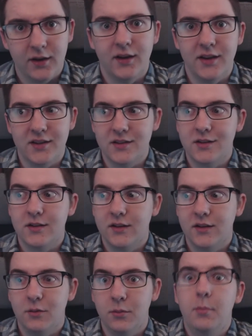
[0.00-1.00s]
It's
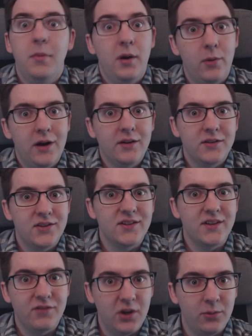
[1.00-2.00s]
been a while
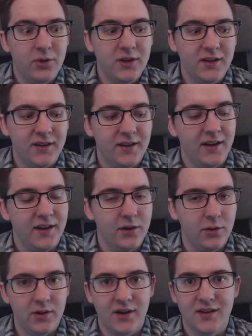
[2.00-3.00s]
since I've done one, and I
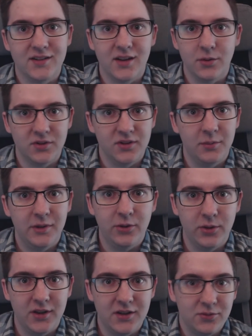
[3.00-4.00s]
know that I said I was going to be
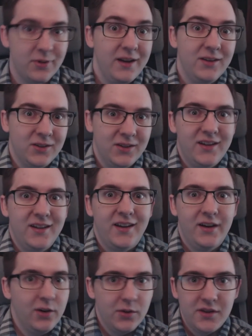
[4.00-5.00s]
doing these regularly,
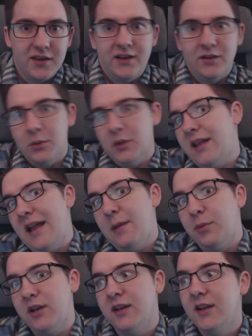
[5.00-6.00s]
and I know that that didn't really
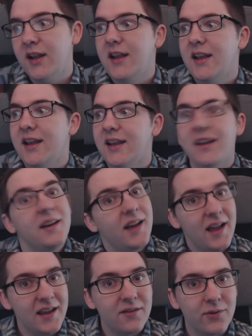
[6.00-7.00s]
happen.
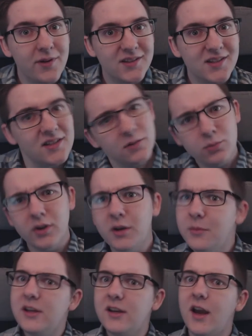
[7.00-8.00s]
And I have reasons, and we're
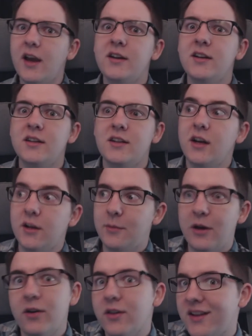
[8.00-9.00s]
going to be kind of talking
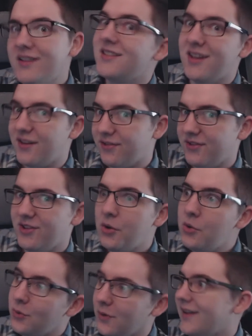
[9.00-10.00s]
about all that stuff,
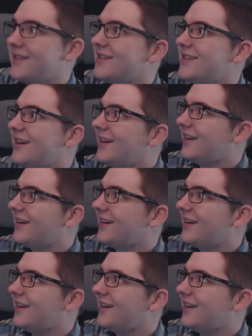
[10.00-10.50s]
so let's